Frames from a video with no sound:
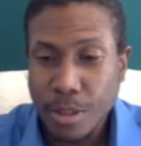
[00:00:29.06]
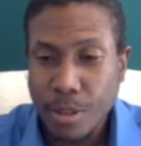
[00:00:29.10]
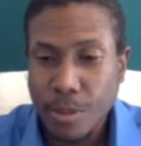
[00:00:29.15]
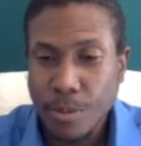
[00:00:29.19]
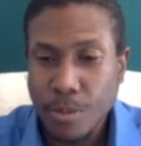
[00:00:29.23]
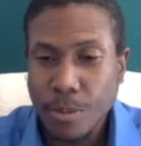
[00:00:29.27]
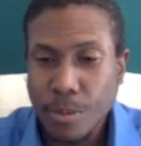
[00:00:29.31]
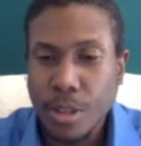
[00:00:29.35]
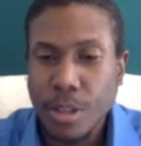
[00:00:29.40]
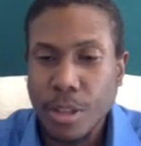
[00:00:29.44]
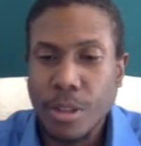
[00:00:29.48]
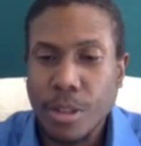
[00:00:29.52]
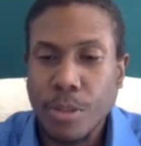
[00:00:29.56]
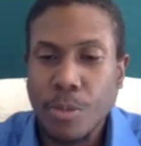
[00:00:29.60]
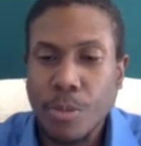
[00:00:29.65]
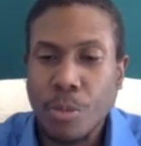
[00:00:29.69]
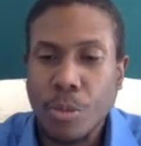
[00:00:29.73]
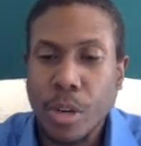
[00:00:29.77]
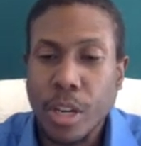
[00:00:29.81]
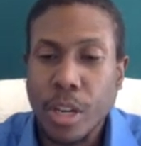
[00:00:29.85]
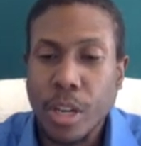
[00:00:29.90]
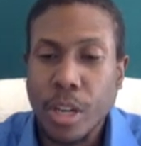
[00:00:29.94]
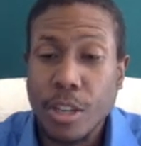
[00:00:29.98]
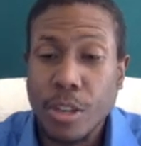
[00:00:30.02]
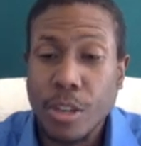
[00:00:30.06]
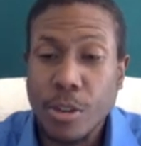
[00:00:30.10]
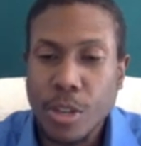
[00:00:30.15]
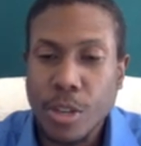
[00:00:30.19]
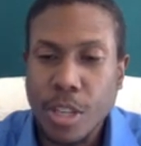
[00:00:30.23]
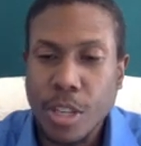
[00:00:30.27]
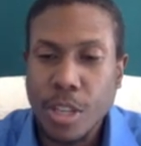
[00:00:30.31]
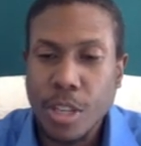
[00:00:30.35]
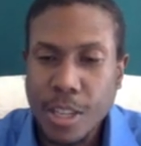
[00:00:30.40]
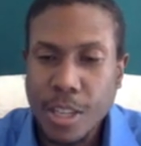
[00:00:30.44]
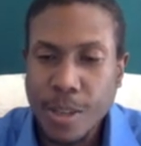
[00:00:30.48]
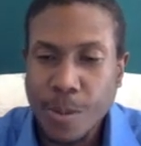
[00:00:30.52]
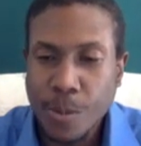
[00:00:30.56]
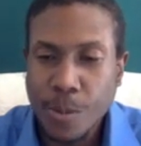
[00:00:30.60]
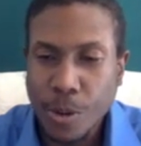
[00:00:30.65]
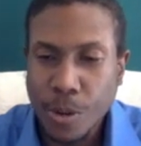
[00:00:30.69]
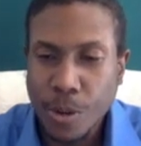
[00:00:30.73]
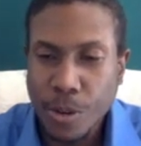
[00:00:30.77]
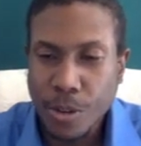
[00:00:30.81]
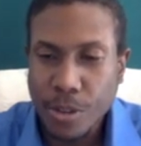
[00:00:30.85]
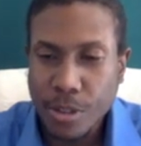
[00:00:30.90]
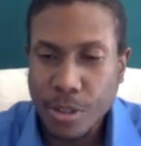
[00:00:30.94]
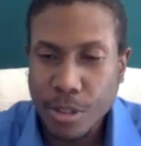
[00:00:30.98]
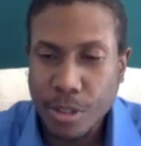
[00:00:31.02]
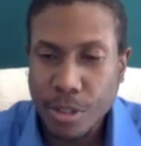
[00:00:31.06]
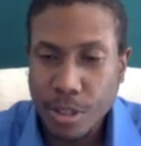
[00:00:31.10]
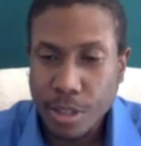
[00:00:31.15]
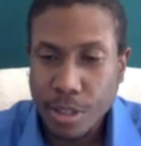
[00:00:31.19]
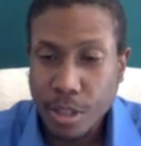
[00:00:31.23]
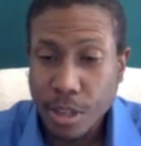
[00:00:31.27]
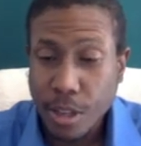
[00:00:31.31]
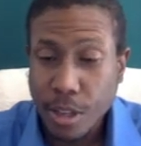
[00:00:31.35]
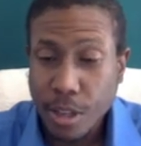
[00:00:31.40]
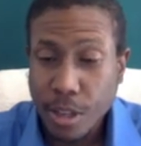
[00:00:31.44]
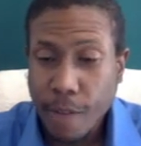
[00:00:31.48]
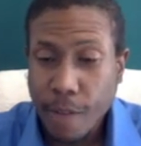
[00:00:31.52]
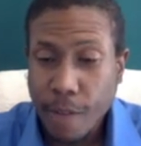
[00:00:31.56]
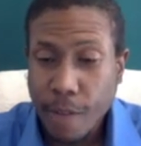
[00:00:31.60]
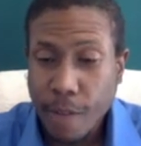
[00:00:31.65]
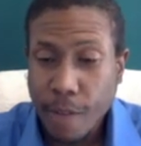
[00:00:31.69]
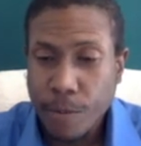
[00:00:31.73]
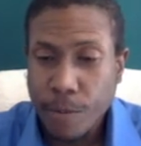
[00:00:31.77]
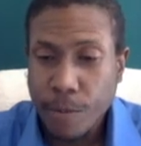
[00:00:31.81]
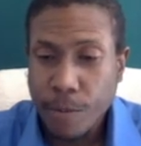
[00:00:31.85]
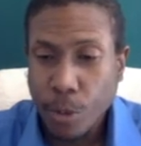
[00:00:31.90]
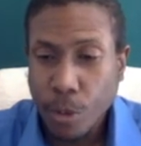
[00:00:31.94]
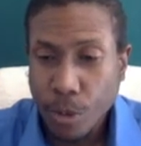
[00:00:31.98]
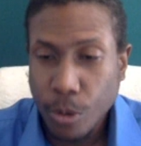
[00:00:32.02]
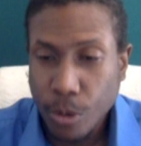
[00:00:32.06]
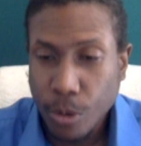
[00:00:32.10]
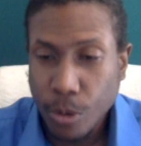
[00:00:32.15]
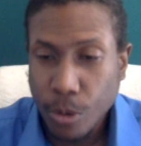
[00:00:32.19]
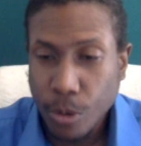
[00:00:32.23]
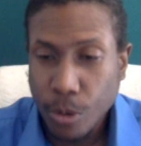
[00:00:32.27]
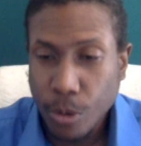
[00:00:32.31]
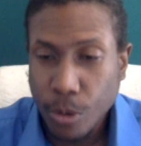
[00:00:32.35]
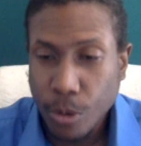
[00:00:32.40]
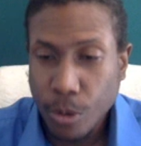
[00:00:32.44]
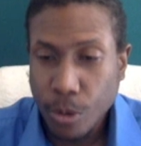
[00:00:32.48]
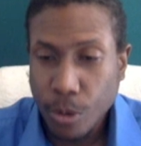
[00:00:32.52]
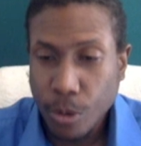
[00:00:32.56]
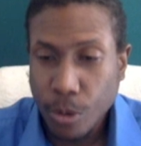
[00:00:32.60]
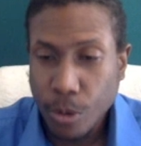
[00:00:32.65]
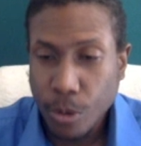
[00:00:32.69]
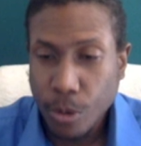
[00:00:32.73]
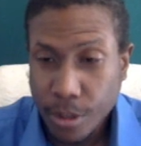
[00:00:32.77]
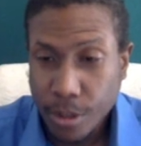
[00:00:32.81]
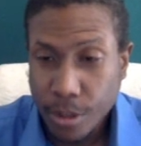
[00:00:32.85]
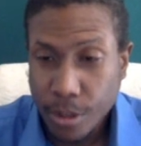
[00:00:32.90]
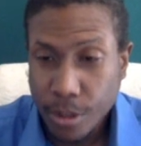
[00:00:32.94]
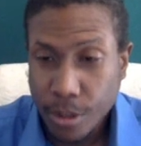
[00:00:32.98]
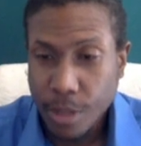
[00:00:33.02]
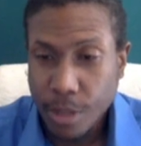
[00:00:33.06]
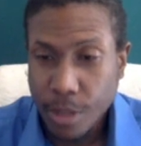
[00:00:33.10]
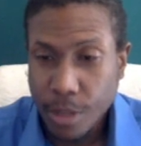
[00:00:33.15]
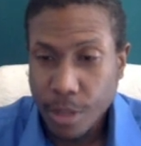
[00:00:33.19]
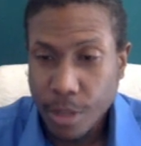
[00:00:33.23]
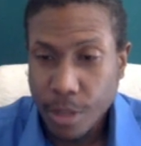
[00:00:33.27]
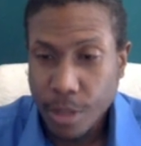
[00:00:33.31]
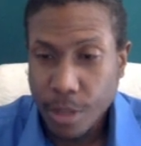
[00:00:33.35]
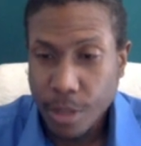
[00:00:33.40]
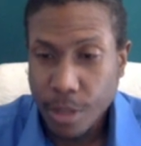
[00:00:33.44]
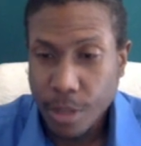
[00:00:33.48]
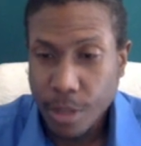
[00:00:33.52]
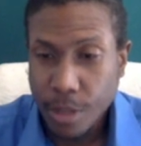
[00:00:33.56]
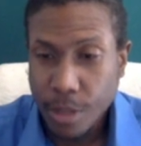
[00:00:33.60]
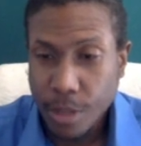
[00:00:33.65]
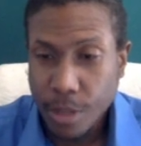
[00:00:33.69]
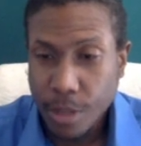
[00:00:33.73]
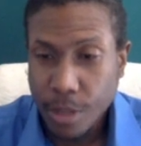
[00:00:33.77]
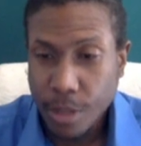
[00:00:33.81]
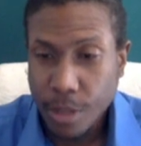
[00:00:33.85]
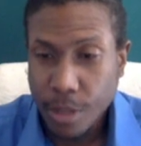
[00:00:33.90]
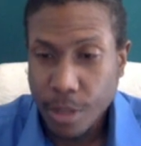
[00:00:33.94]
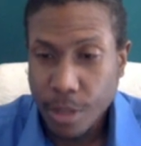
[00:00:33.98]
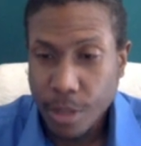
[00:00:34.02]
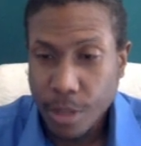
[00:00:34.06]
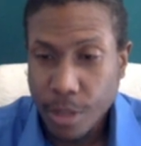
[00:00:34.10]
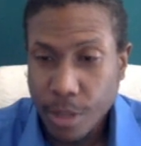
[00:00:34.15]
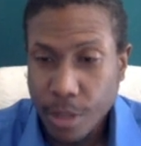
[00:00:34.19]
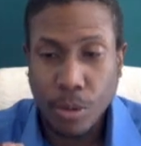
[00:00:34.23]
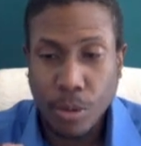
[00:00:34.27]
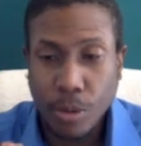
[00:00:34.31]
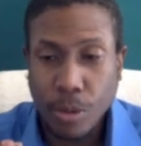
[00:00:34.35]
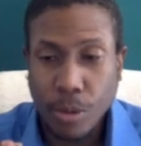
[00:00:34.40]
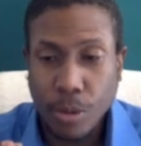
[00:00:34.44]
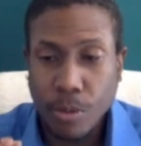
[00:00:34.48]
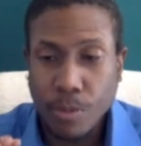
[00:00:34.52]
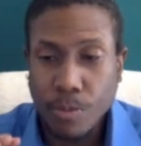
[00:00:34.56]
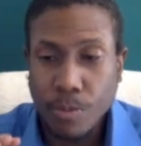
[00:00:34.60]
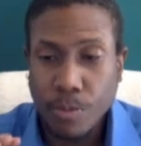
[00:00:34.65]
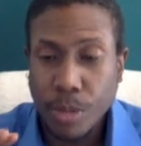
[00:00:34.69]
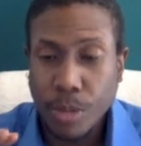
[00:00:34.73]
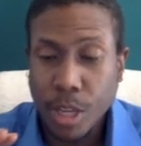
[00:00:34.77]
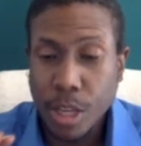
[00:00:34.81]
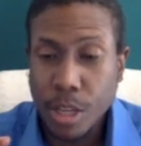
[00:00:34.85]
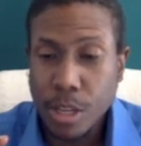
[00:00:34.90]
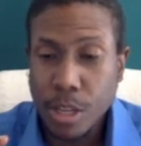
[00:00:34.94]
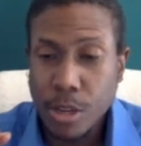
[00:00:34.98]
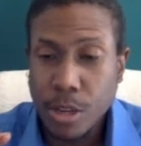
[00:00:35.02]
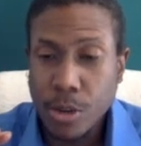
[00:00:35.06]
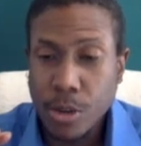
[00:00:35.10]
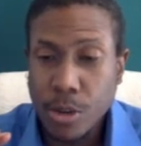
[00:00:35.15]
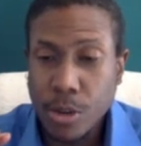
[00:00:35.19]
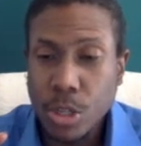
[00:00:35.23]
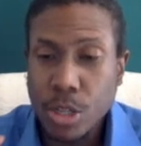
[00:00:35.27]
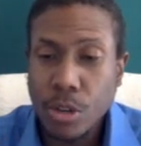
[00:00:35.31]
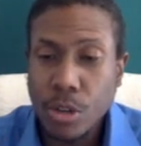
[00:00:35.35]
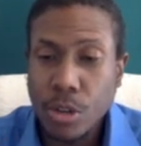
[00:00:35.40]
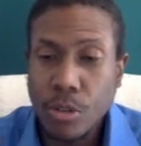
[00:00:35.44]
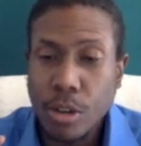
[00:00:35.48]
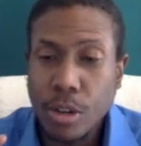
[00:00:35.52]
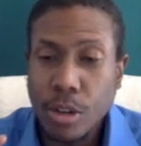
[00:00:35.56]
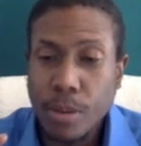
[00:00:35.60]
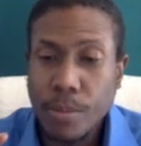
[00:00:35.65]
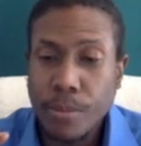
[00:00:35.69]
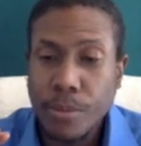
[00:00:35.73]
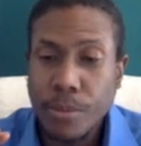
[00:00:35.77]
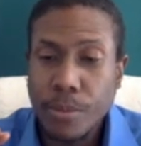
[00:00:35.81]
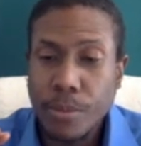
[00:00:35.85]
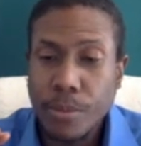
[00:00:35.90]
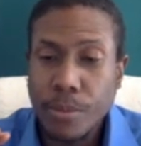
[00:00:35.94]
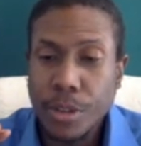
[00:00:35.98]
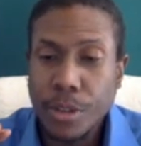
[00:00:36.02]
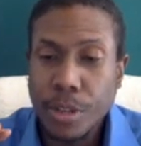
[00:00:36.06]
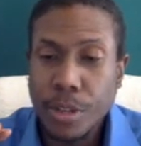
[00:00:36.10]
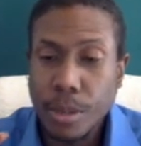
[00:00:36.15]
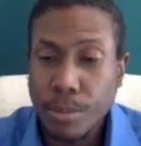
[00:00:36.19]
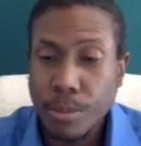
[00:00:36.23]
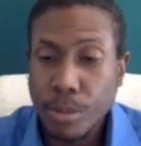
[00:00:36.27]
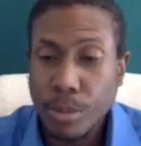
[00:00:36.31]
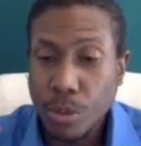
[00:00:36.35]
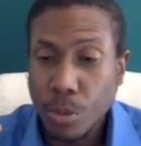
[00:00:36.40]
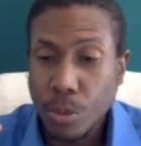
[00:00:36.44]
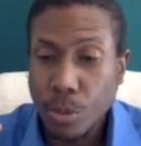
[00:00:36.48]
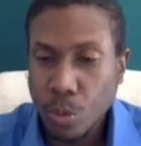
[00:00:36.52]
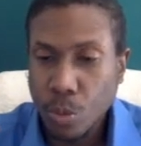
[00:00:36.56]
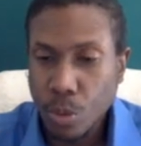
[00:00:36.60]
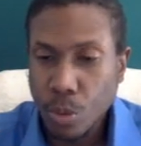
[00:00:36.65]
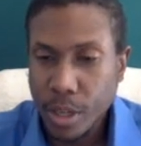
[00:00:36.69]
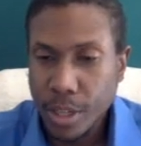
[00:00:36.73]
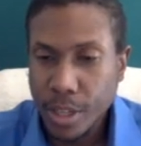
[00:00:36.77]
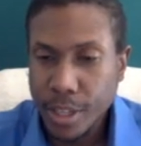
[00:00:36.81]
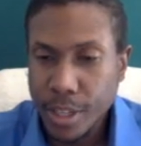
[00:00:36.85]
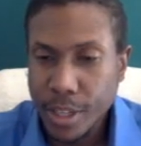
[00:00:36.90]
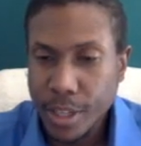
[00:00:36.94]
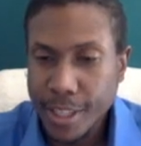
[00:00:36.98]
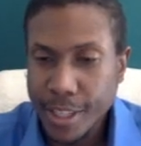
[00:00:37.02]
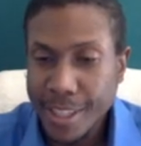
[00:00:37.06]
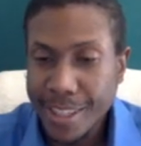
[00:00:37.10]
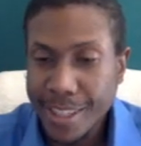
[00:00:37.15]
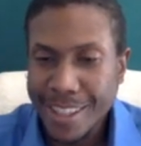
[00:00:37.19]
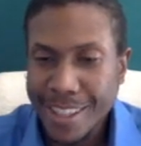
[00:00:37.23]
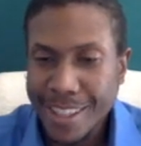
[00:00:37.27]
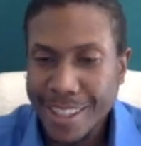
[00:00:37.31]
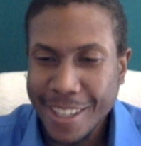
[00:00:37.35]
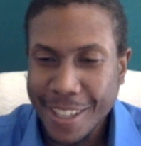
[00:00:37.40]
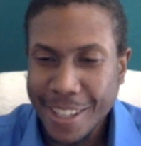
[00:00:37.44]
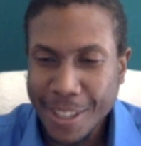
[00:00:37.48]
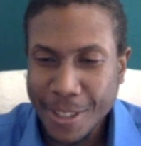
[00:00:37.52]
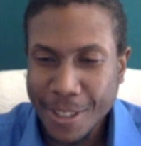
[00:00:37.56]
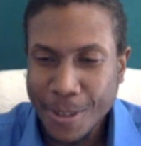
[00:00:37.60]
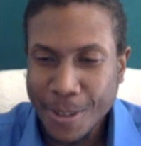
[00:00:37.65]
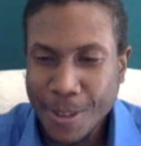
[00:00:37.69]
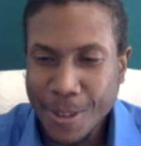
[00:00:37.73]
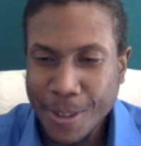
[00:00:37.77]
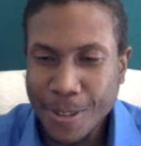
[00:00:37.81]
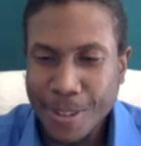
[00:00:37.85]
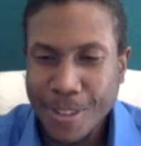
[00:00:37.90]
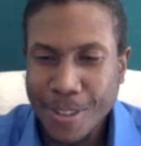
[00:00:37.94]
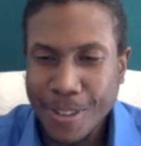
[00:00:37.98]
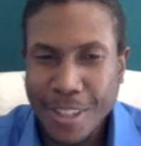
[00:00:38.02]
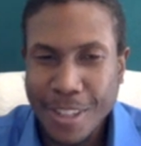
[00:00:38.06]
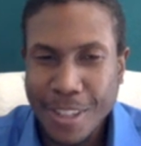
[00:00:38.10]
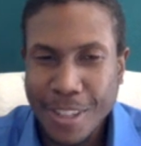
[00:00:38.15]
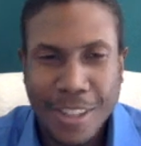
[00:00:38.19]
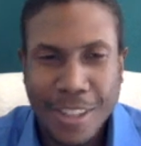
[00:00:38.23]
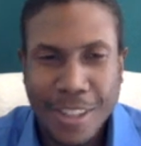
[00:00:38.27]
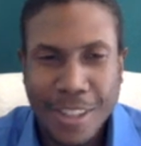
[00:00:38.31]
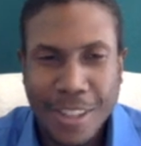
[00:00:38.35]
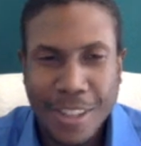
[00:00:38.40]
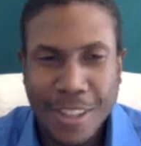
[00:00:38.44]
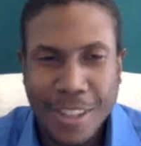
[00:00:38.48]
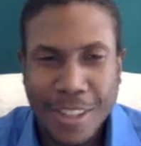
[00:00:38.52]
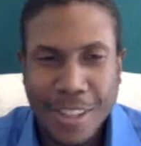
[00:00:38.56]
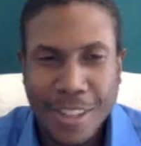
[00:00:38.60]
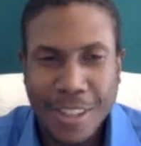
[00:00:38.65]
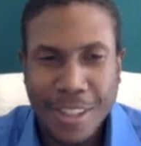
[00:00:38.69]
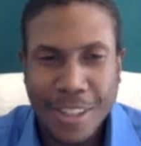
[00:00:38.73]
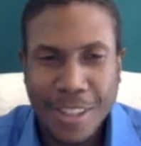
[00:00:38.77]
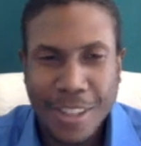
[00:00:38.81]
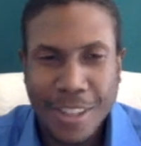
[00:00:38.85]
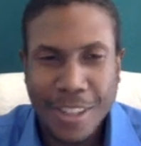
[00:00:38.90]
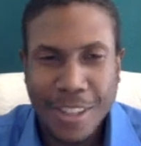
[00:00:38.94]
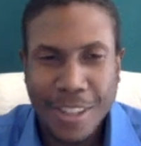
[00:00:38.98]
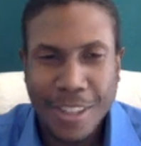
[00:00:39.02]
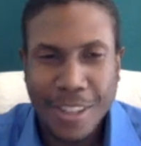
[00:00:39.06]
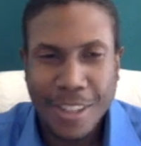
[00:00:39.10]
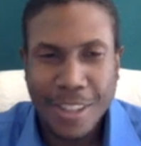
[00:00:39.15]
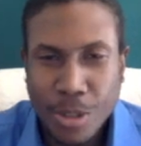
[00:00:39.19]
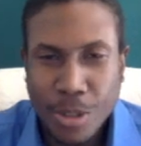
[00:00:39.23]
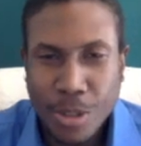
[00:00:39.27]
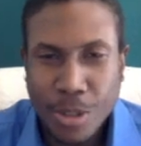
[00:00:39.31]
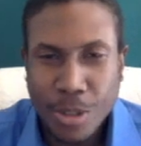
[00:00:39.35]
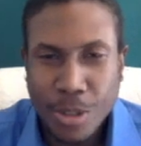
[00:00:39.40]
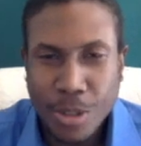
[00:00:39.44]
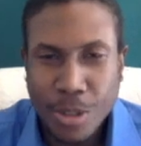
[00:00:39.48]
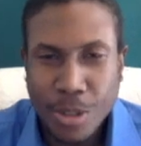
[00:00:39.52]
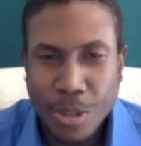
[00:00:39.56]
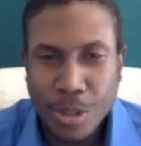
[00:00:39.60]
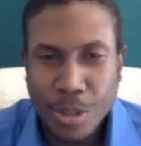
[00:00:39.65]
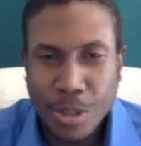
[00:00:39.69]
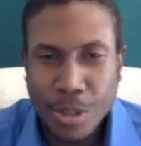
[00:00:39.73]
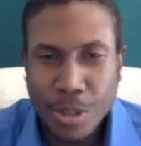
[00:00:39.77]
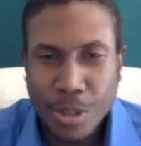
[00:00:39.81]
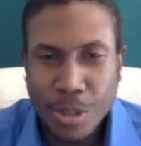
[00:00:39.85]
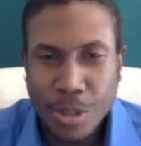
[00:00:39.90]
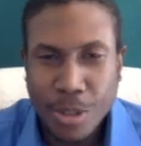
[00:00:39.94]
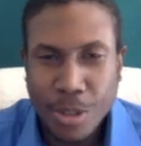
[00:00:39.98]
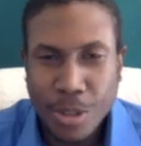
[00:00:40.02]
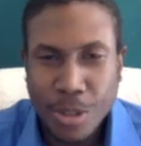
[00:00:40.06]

and rank your keywords for the keywords that will make you show up #1 in Google. It's really cool.